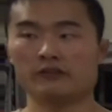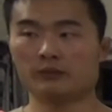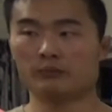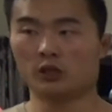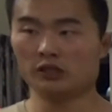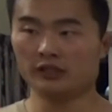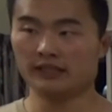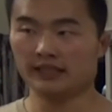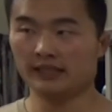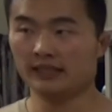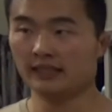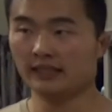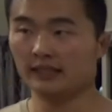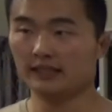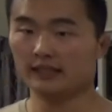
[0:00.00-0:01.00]
your body
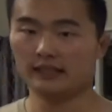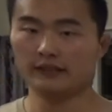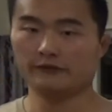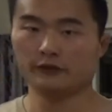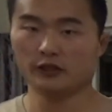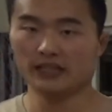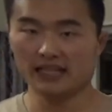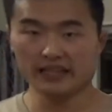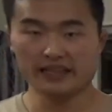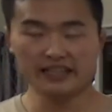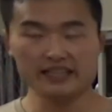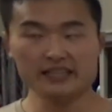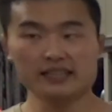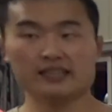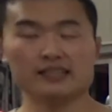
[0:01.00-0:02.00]
if you're
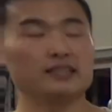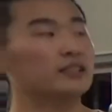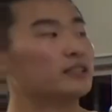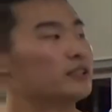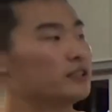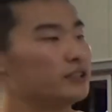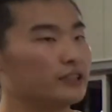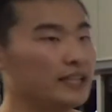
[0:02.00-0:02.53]
healthy. So